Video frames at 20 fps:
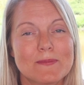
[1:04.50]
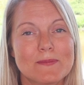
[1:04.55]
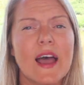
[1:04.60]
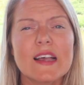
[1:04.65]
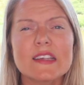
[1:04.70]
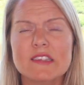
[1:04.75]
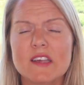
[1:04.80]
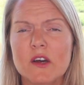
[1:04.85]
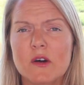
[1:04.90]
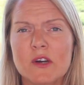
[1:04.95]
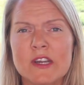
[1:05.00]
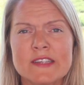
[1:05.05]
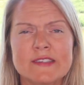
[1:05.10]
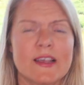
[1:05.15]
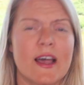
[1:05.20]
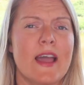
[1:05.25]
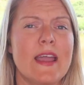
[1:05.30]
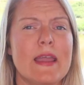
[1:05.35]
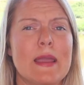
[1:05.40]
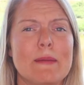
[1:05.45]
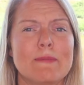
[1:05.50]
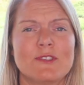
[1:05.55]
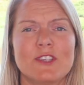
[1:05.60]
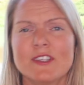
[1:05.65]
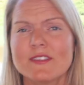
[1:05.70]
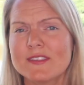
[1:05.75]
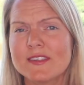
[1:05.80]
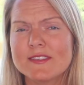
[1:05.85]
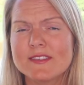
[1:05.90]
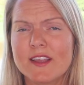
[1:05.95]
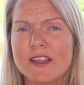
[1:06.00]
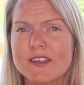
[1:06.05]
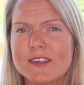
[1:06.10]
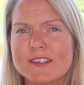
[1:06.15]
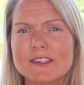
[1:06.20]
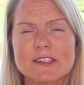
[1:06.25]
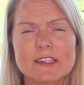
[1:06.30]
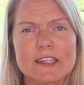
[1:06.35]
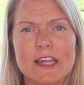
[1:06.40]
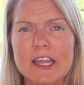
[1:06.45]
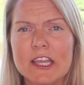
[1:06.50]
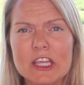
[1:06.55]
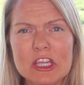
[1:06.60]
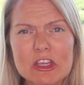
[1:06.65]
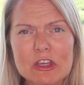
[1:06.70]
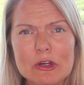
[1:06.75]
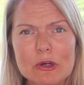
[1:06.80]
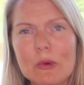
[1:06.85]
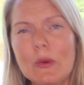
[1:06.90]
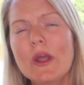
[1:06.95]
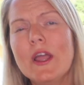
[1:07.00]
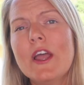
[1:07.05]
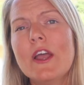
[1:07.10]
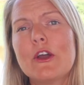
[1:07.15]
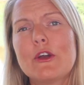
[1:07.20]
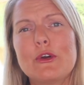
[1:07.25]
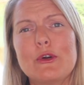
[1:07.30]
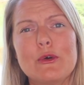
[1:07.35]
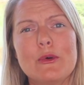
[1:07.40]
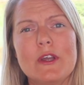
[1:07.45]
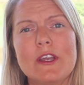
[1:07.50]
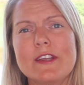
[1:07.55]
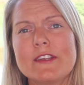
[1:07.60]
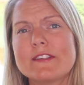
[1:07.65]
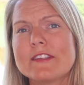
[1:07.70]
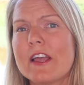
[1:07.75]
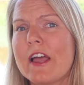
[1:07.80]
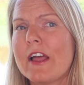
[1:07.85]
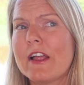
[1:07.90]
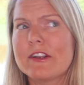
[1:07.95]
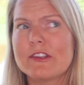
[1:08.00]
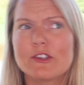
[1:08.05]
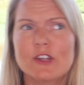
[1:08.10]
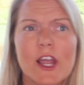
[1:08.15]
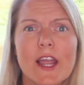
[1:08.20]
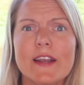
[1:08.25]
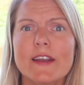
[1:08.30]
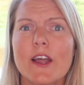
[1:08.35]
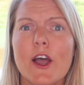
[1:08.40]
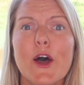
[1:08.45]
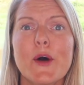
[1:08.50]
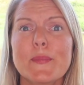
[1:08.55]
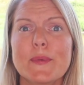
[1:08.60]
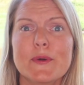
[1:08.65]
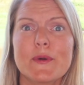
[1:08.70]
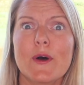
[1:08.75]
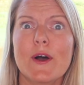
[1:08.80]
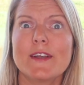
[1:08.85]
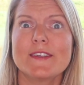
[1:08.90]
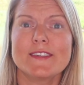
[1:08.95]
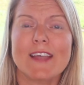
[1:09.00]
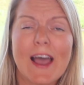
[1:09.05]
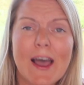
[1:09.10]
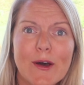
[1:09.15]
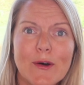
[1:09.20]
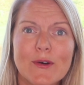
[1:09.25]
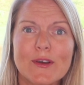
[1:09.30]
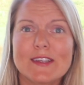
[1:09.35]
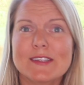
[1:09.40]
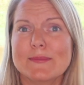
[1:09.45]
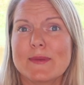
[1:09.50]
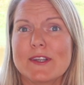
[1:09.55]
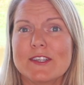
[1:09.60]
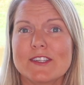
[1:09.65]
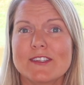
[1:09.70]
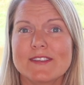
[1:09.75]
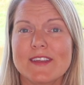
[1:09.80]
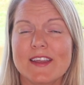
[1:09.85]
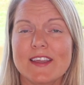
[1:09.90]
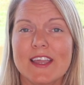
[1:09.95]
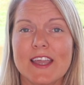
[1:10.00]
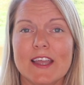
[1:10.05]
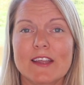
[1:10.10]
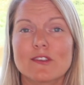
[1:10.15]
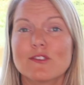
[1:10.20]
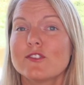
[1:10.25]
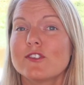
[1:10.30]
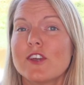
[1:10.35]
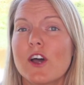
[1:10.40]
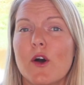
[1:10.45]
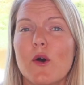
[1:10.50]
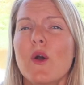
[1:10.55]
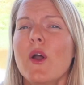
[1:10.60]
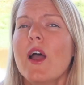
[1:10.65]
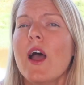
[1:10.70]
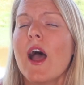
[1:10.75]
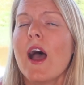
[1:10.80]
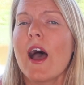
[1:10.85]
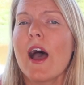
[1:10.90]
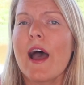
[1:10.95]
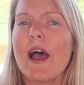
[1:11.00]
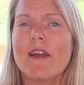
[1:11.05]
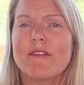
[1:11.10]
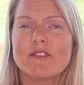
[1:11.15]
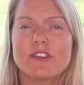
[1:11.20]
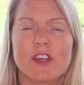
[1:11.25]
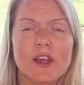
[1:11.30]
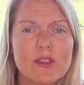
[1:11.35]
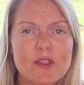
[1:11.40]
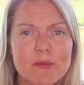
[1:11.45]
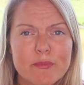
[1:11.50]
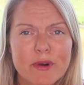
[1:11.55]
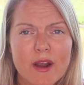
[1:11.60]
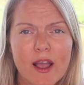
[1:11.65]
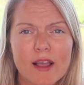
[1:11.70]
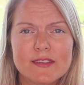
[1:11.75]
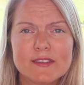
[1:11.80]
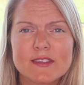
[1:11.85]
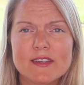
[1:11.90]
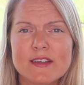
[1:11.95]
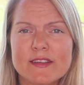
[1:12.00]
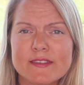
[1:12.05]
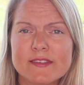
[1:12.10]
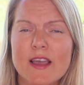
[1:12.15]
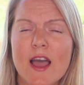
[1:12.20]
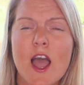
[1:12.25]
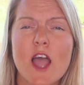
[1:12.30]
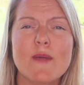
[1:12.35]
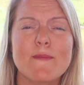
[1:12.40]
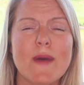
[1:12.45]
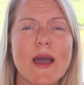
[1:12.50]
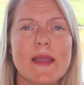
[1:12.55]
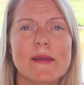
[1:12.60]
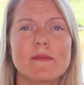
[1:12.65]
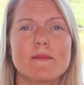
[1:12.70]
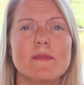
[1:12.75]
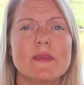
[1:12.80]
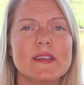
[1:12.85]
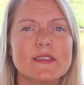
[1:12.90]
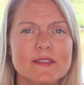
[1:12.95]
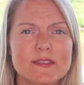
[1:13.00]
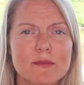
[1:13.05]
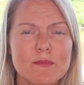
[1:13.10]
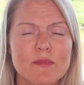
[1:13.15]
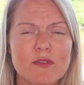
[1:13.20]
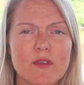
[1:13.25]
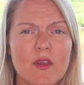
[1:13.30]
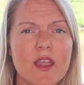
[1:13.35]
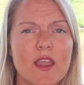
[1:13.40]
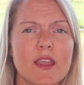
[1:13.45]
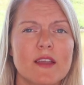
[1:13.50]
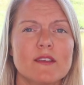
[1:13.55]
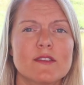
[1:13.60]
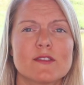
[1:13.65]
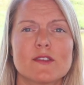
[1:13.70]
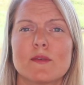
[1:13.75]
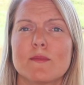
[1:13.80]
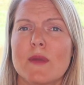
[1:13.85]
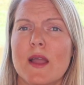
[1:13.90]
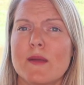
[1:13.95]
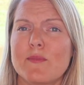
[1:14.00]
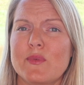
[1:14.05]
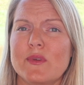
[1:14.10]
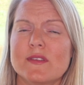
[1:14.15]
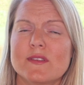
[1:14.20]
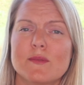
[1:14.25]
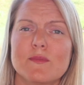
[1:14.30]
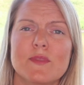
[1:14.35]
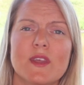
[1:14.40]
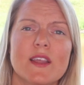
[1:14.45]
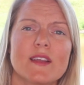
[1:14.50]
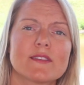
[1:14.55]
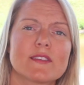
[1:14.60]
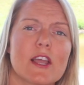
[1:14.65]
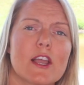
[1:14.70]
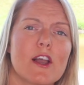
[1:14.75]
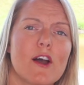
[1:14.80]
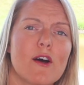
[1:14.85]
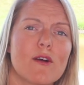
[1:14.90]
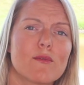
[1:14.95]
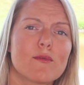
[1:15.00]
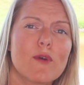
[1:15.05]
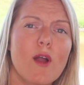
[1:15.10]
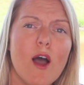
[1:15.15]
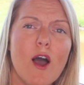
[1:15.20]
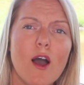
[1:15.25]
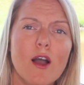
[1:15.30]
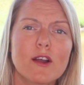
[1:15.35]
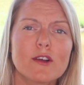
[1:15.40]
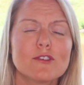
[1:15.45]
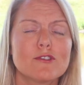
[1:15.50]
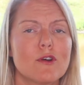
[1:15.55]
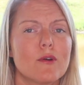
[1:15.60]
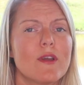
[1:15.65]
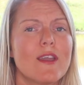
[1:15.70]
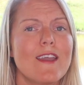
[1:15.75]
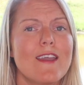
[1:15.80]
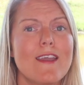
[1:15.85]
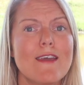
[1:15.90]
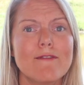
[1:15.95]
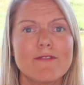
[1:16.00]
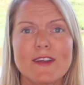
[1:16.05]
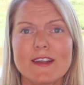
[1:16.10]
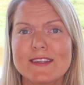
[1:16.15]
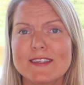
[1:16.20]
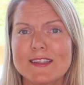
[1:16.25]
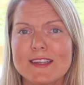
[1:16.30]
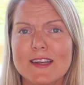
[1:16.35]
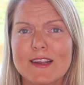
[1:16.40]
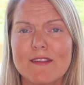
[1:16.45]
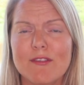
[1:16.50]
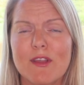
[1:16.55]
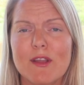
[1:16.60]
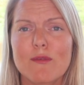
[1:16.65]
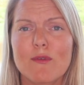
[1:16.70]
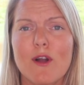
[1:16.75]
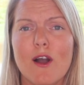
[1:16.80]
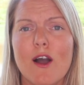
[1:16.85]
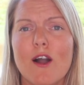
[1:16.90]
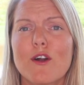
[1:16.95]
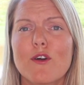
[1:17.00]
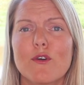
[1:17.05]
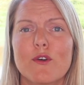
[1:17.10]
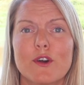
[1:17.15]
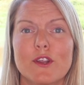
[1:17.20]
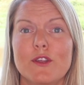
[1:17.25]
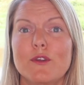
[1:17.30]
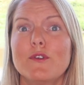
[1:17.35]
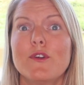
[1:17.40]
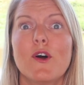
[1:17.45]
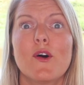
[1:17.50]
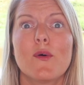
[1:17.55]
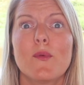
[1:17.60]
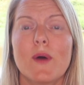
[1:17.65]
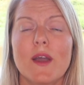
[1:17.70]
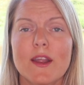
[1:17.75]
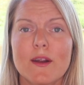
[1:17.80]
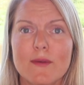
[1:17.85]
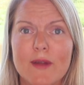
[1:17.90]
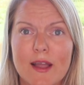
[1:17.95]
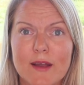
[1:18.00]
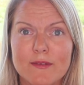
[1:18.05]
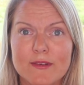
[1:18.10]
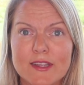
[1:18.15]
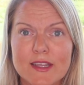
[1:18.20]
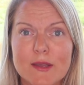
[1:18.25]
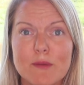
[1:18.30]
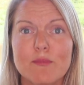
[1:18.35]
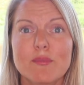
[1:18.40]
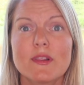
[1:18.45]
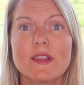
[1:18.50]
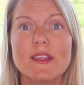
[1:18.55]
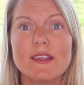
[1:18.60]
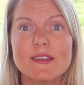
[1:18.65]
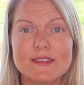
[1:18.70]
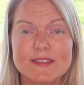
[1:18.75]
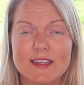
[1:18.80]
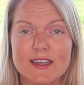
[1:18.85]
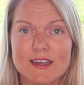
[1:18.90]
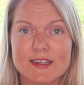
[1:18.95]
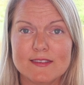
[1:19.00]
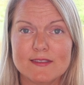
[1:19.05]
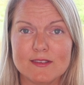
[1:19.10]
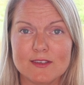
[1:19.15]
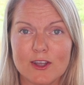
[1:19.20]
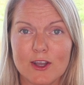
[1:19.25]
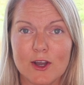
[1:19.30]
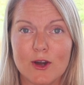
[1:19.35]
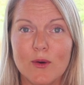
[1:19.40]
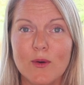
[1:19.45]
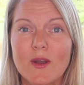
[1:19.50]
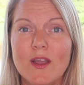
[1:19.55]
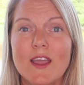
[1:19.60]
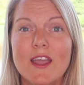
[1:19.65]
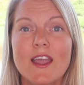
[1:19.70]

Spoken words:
As always, I am just a seller like you who is trying to help you guys out as much as I can. So I've done the process. I might miss some things. There might be some things I got wrong. So if I did anything wrong or you know a way around it, please let us know.